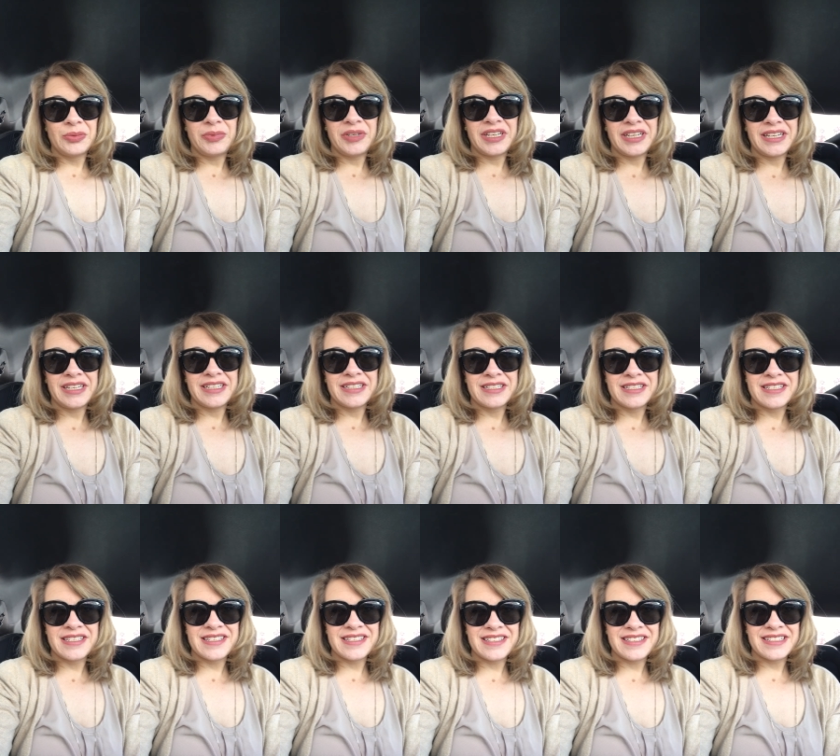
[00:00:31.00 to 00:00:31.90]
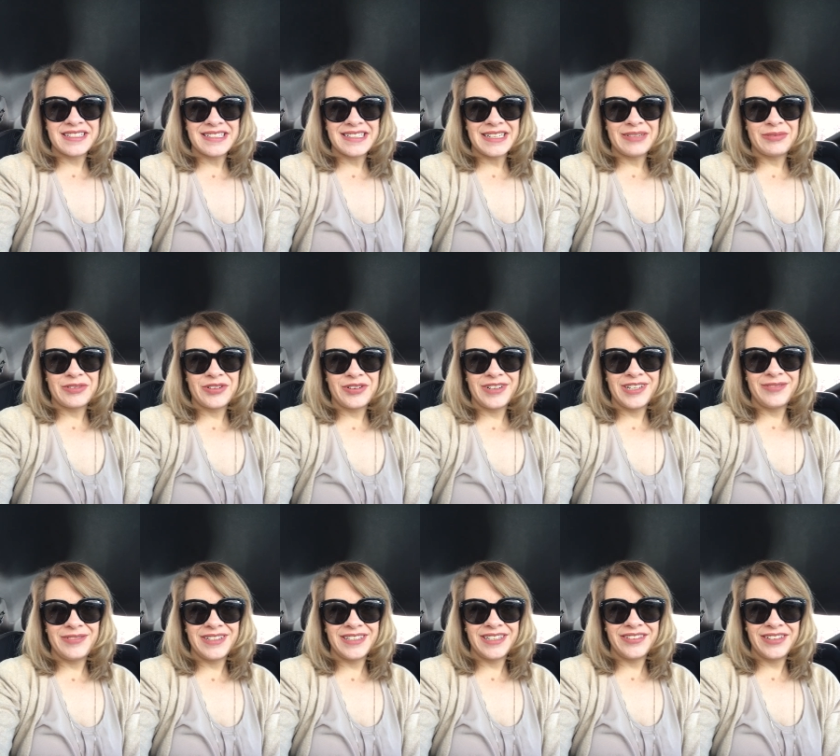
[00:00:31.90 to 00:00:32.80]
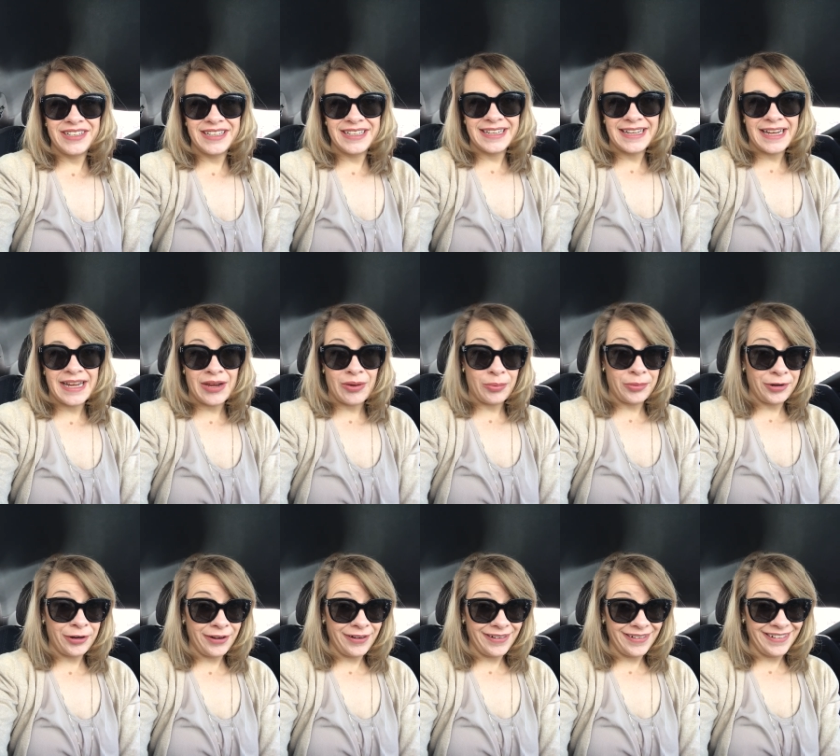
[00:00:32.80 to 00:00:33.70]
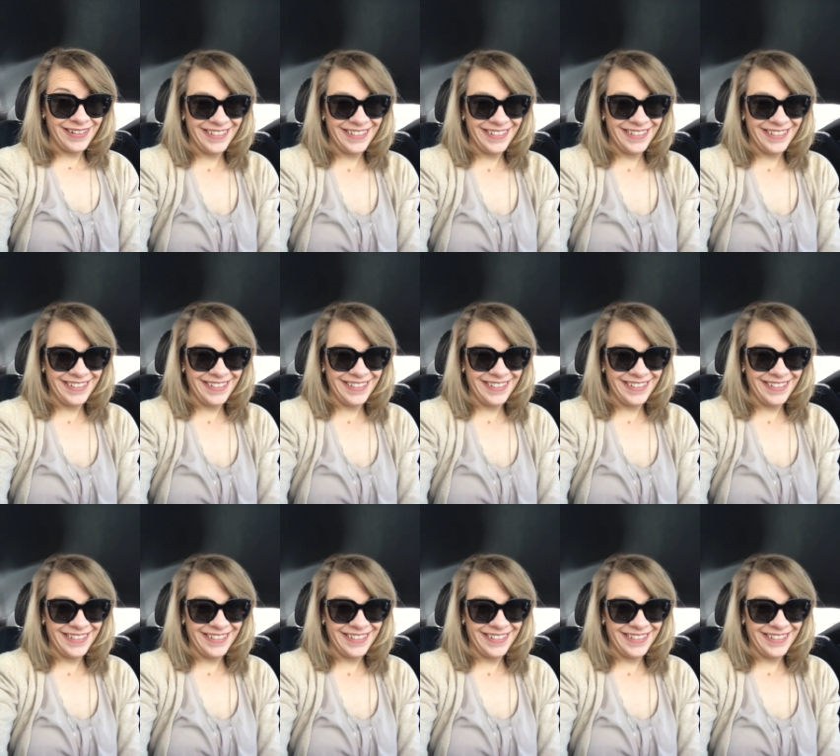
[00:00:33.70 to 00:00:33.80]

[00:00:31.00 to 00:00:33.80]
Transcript: because I'm going to be living in a camper